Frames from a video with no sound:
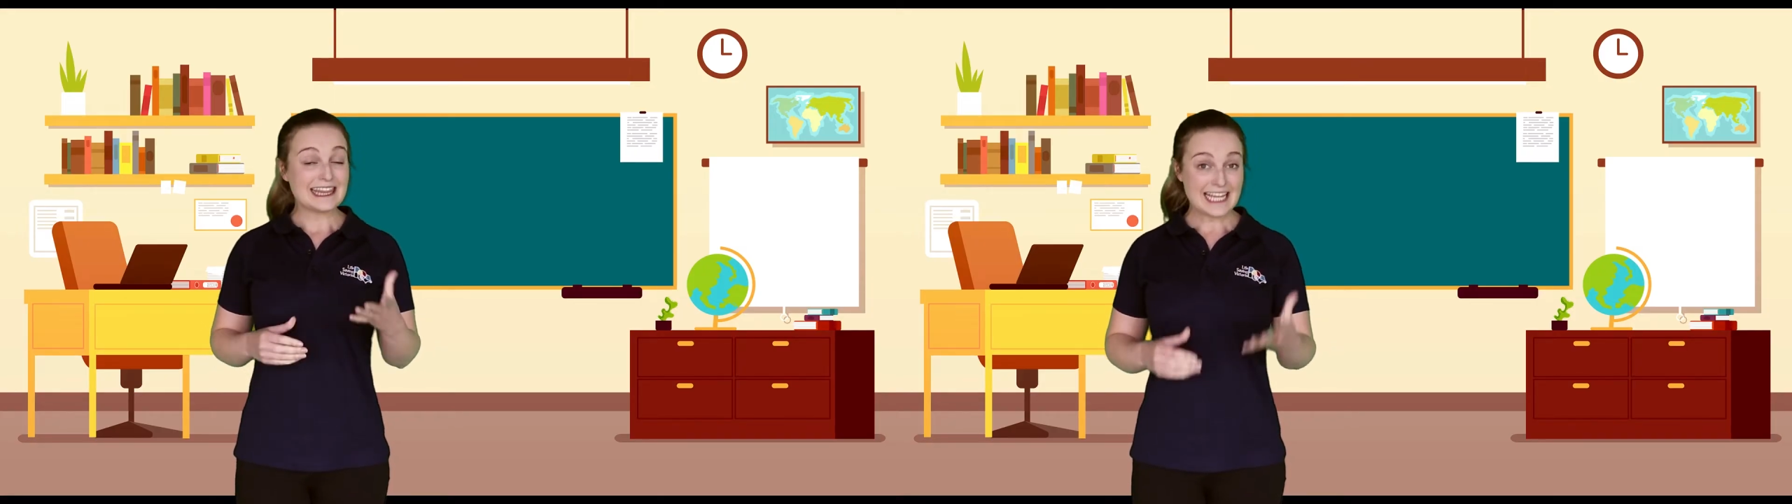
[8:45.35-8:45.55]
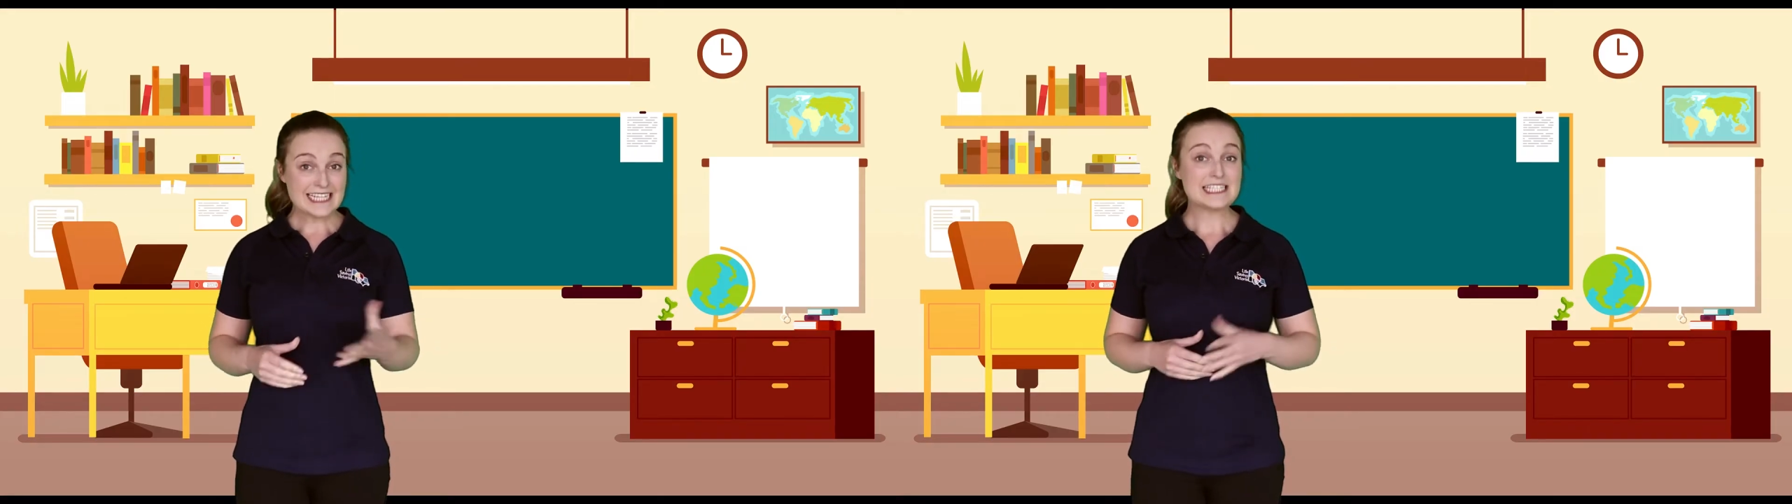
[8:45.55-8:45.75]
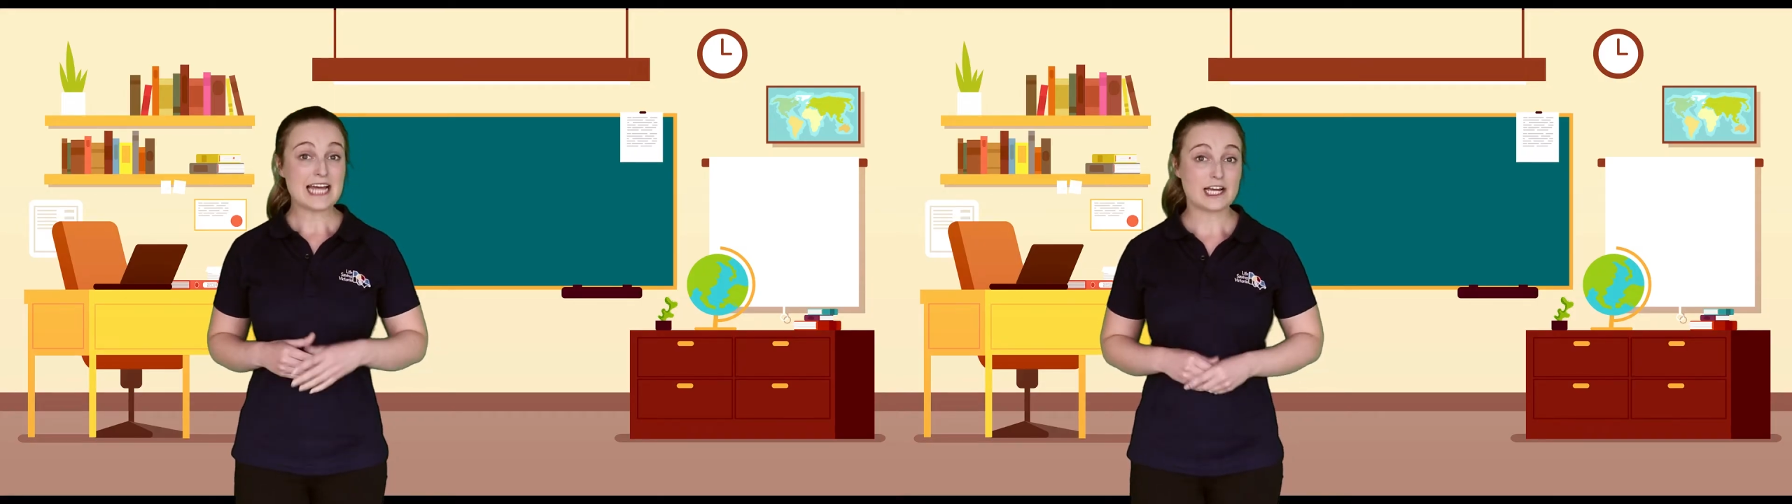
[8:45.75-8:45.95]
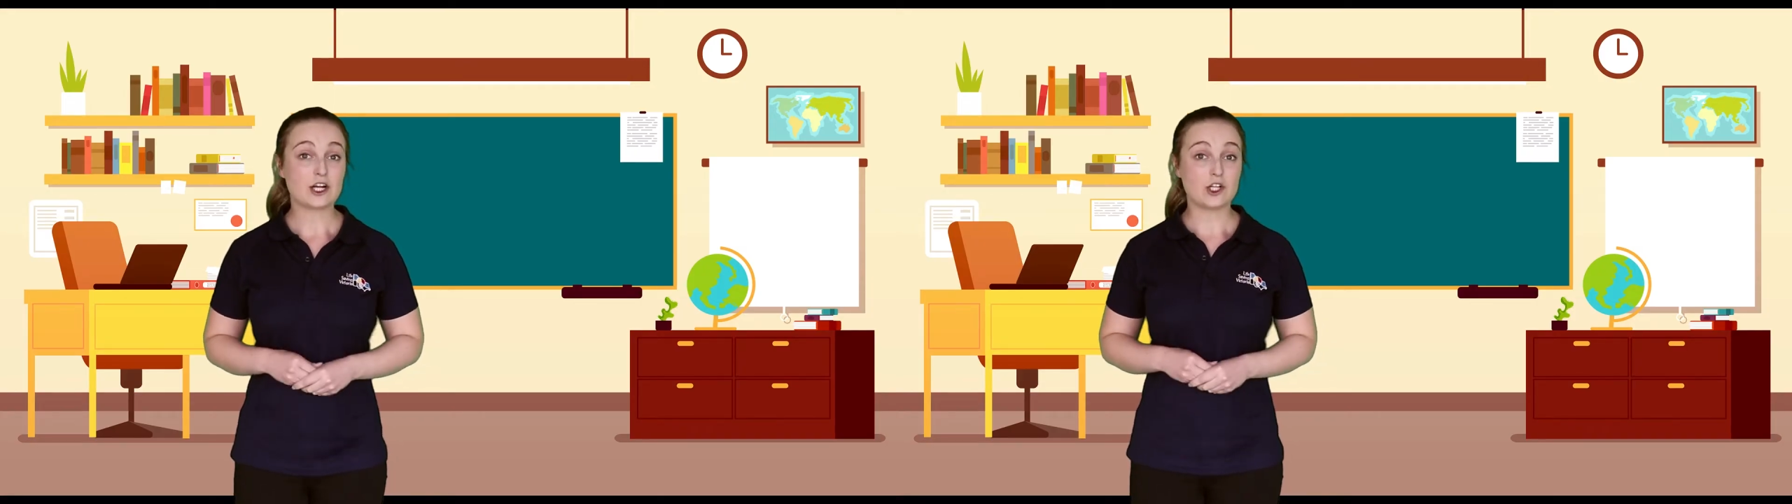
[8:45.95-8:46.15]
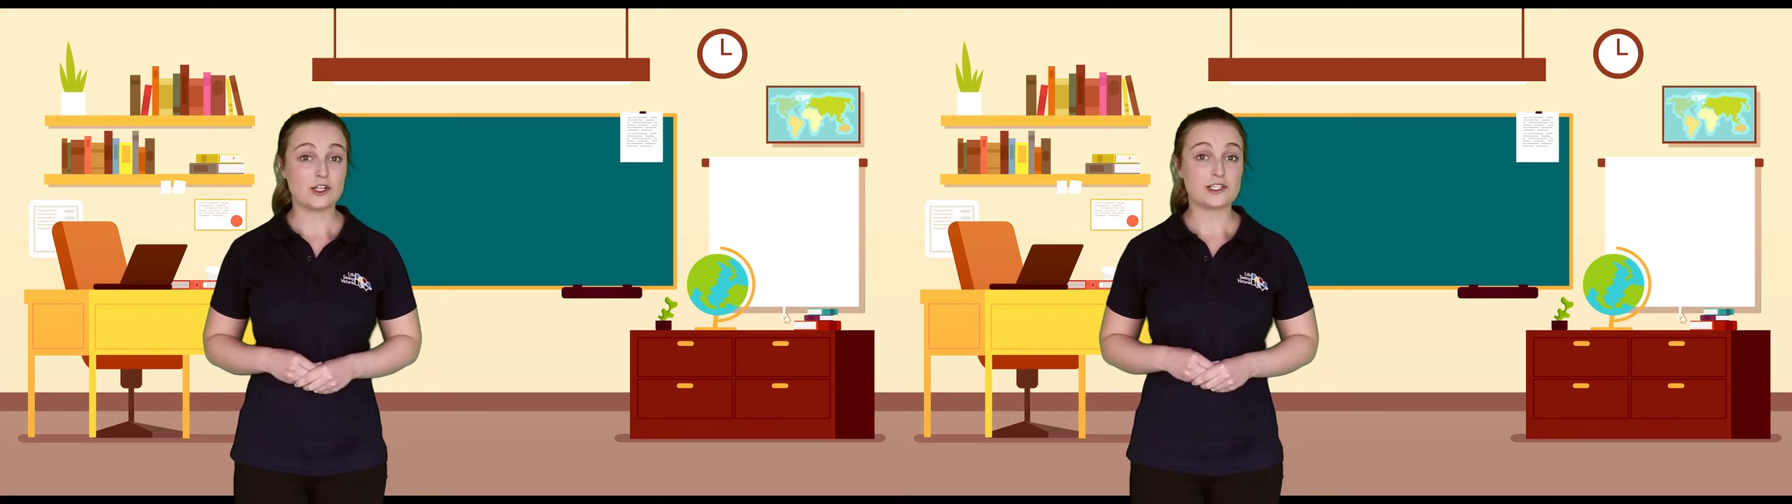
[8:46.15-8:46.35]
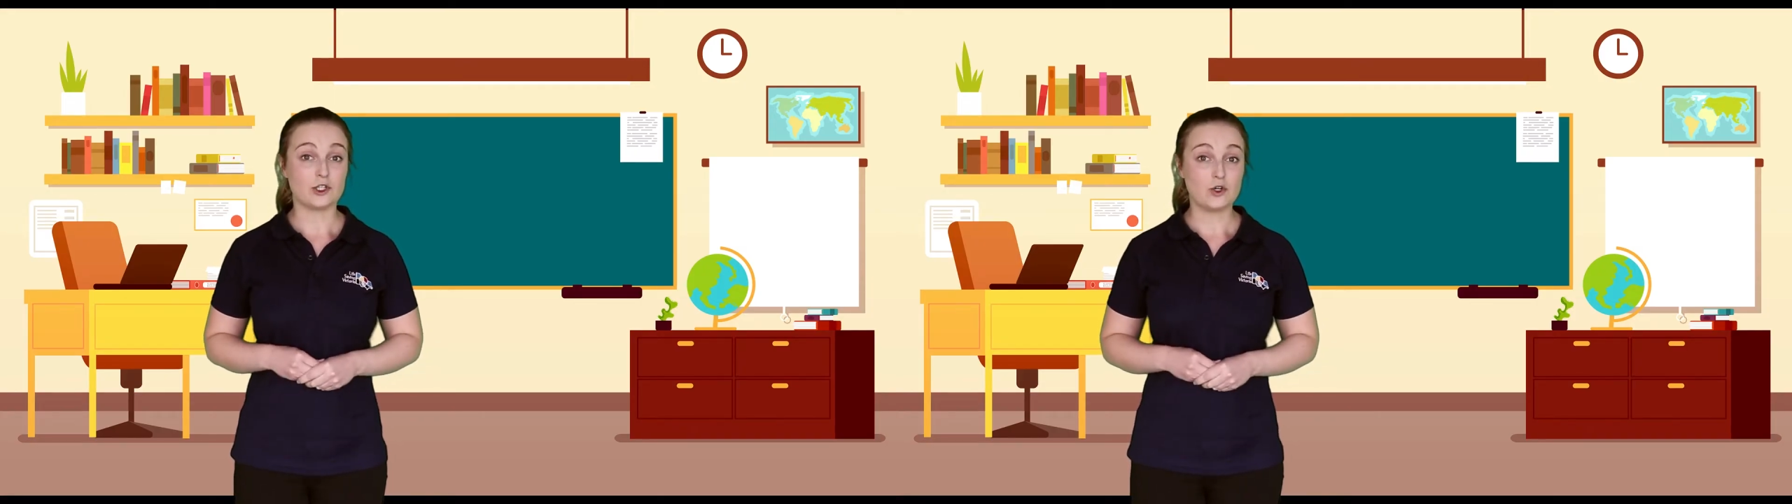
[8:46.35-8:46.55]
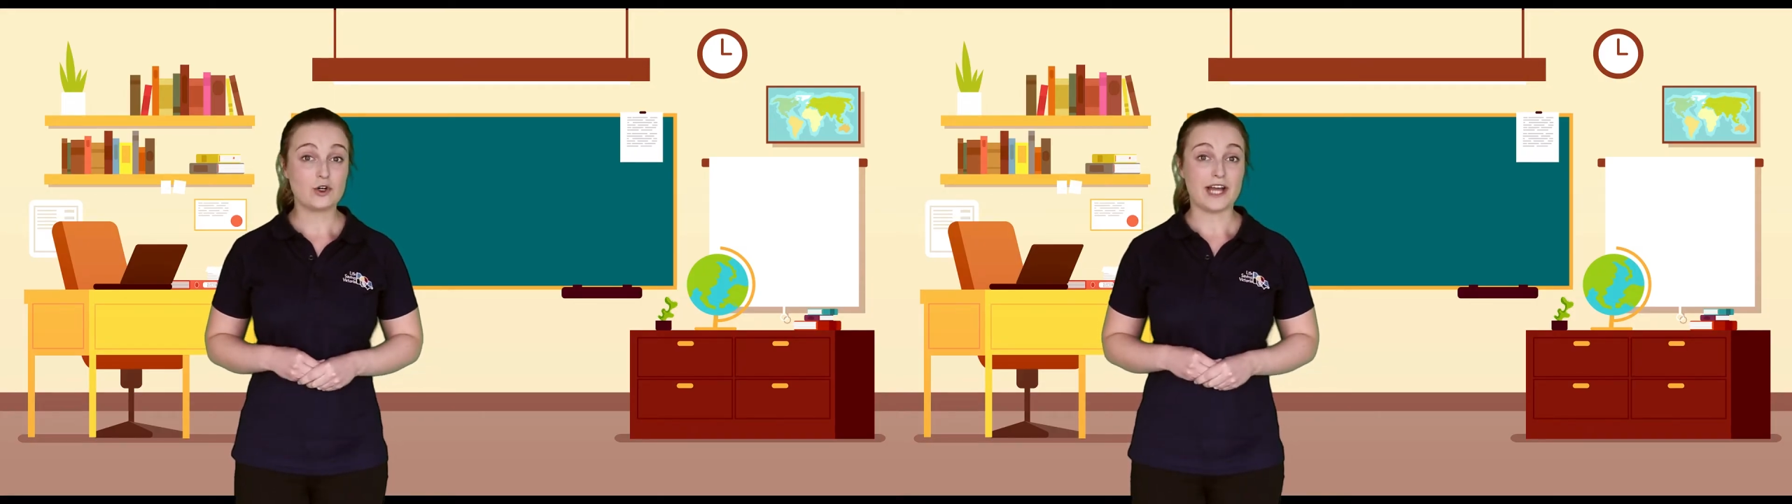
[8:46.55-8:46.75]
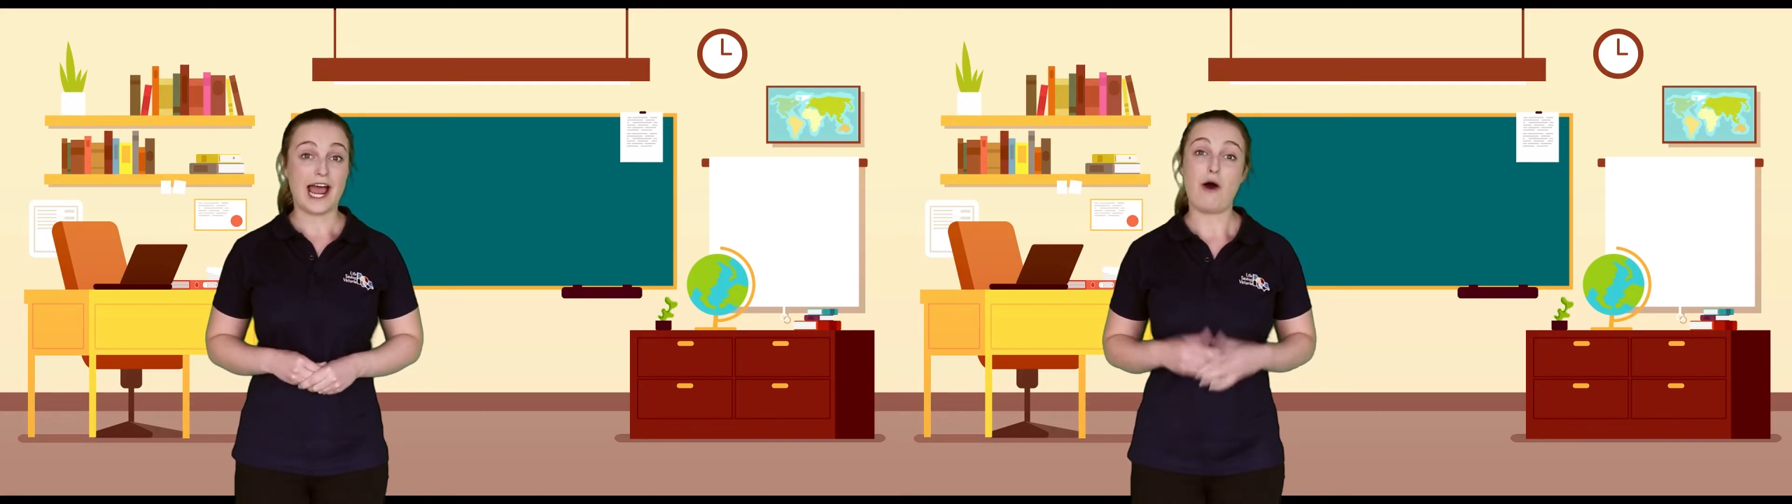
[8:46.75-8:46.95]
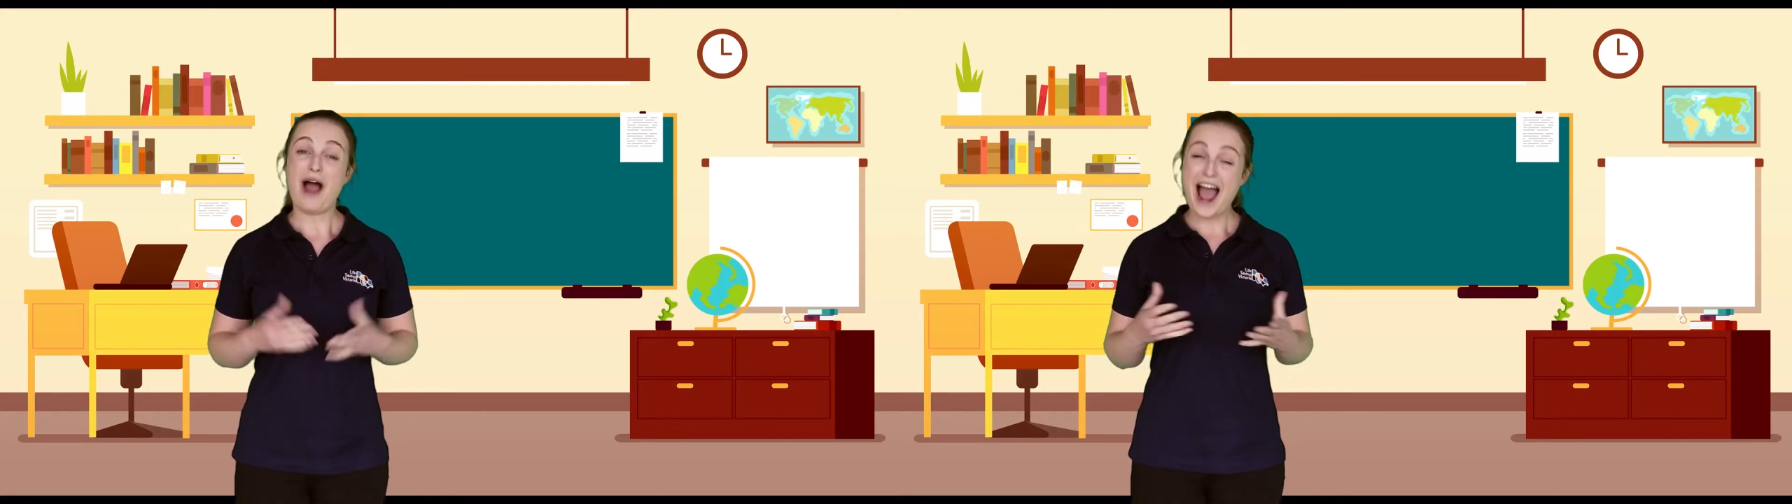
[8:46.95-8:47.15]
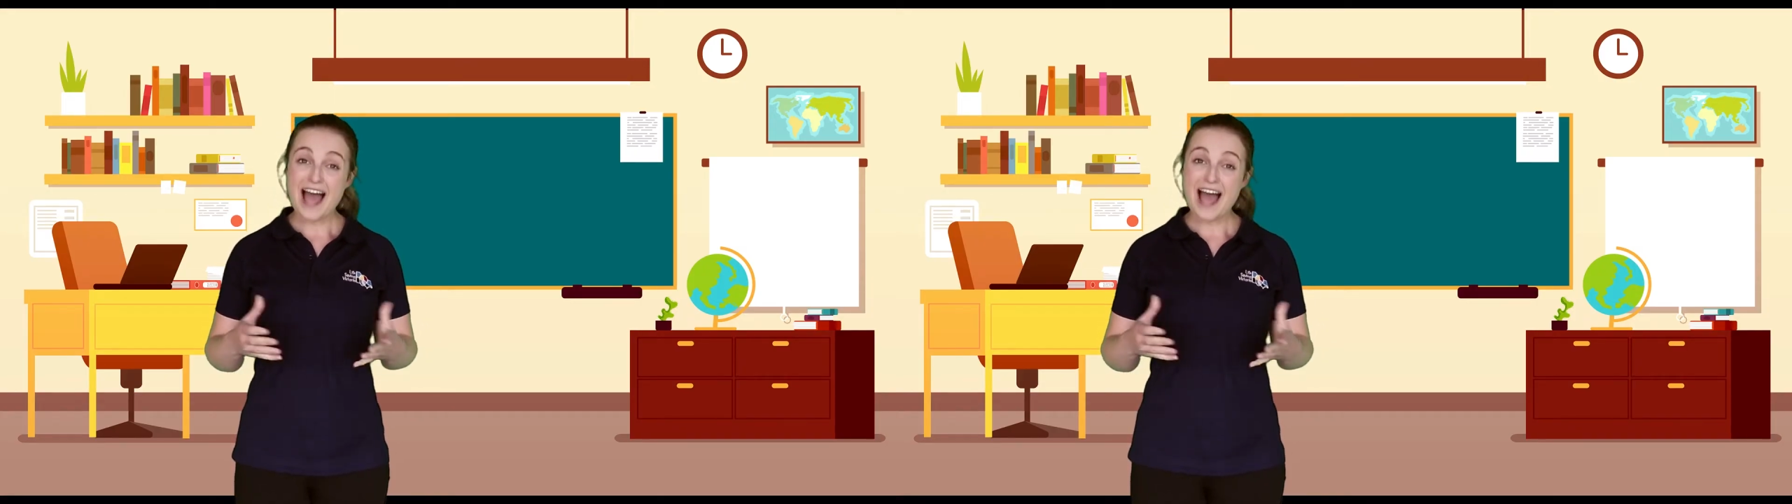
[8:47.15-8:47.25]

Let's take a closer look now